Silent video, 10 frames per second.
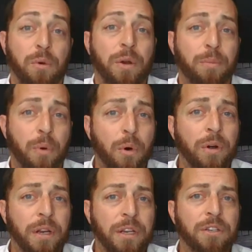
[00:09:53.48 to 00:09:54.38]
to an
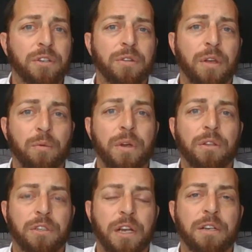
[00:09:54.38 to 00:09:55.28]
important issue that
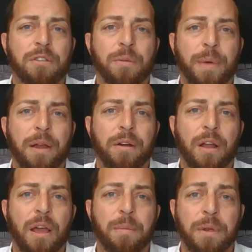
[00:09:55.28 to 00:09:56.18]
will change the
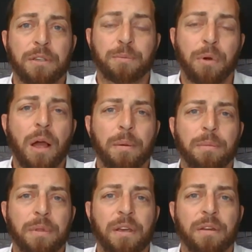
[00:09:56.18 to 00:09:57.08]
paradigm and is
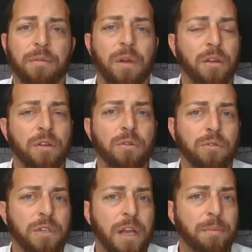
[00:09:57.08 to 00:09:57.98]
probably a
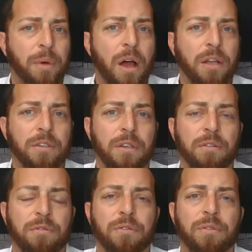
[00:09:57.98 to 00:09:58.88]
huge net
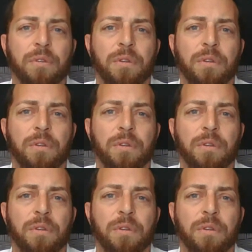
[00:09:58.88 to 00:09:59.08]
positive,